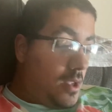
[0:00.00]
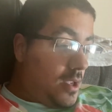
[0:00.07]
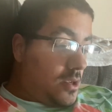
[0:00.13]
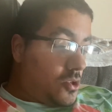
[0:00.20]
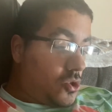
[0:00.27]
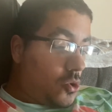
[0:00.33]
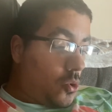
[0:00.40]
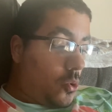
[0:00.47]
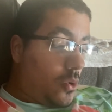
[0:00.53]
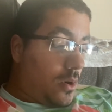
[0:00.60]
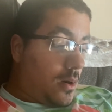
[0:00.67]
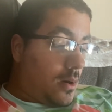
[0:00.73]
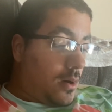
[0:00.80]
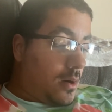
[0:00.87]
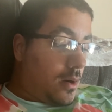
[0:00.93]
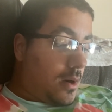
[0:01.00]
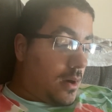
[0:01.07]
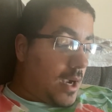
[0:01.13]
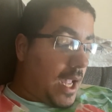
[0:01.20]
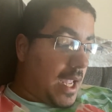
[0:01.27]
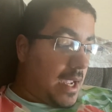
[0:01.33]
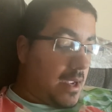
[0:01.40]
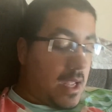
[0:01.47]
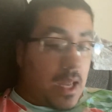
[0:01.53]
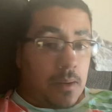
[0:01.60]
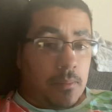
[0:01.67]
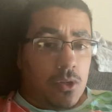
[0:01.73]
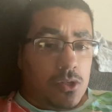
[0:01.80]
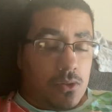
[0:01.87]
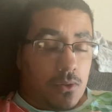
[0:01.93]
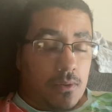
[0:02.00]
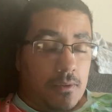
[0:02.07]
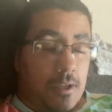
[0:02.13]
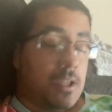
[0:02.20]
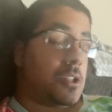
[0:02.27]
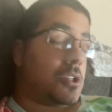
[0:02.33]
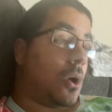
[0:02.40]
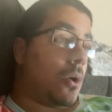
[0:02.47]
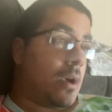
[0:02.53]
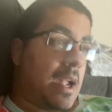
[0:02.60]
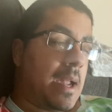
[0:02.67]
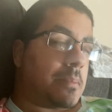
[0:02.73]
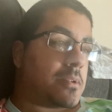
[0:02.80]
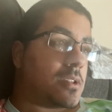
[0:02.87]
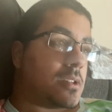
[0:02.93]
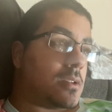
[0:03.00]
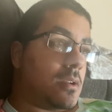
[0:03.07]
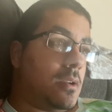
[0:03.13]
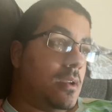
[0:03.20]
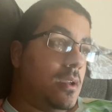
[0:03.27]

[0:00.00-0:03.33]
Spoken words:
So I had got a bunch of guitar apps,